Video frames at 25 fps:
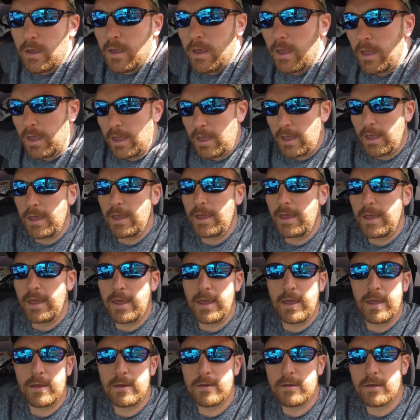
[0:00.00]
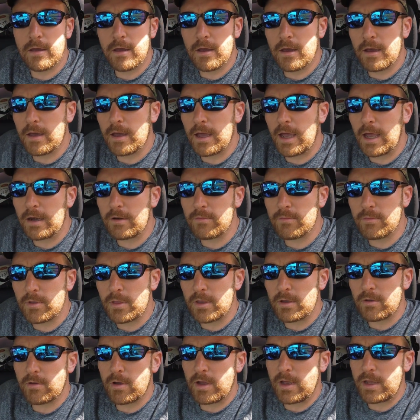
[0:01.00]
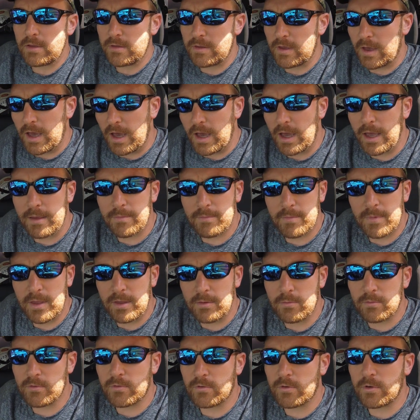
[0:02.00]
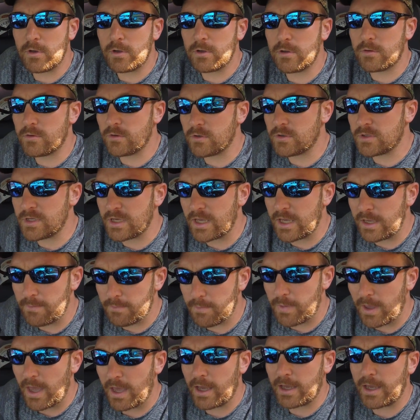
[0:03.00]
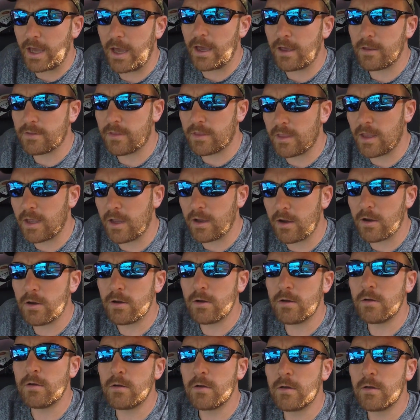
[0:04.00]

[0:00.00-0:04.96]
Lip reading: and had a really great time. It was good just to get back out there.